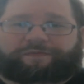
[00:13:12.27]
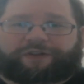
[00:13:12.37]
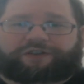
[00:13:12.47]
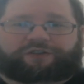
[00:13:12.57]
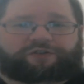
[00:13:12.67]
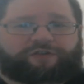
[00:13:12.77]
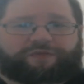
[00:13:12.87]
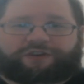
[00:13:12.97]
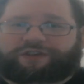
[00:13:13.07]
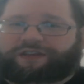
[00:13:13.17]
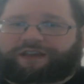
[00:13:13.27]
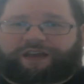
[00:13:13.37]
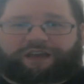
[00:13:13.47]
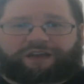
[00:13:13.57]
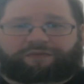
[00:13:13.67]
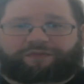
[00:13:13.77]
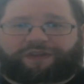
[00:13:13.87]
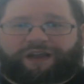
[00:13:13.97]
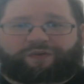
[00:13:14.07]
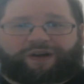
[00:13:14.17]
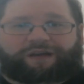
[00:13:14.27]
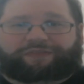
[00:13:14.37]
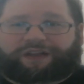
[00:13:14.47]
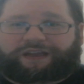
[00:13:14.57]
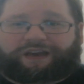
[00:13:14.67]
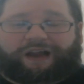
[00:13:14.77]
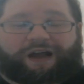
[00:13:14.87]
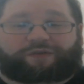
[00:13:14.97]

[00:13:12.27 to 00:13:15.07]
But so much of the game, like when I played it,